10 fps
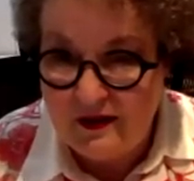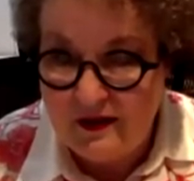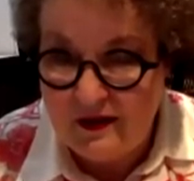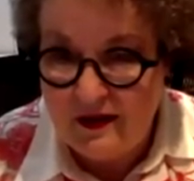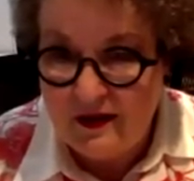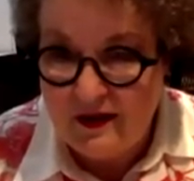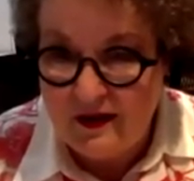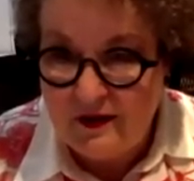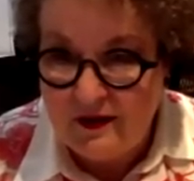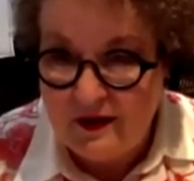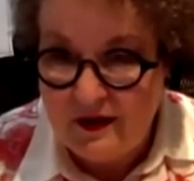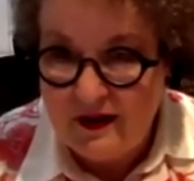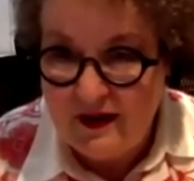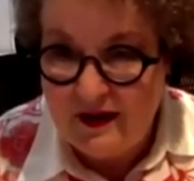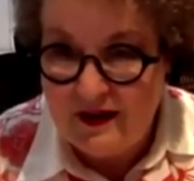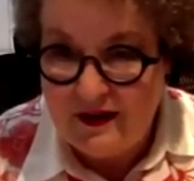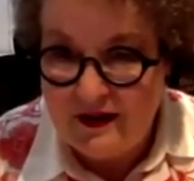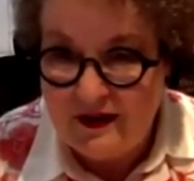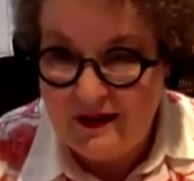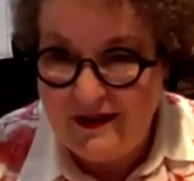
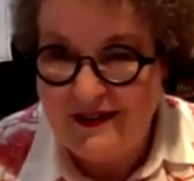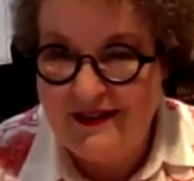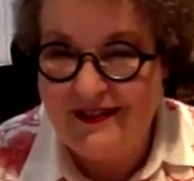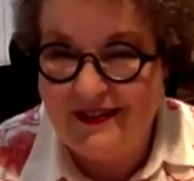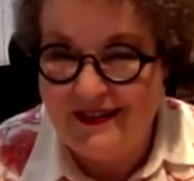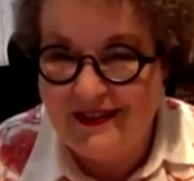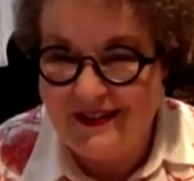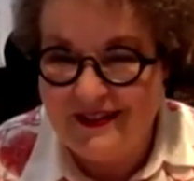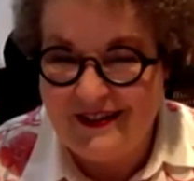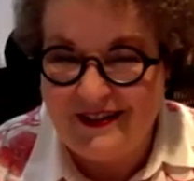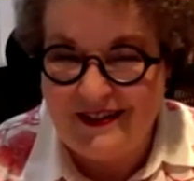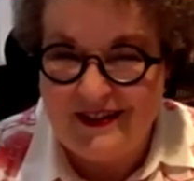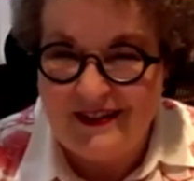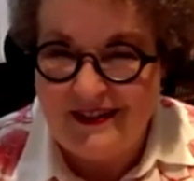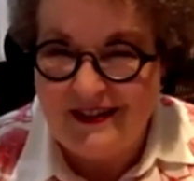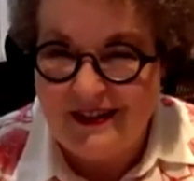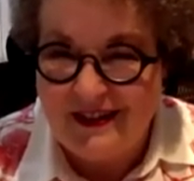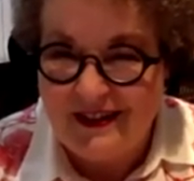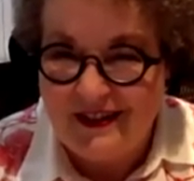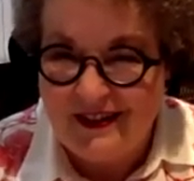
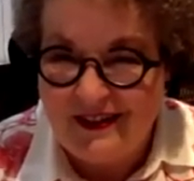(not speaking)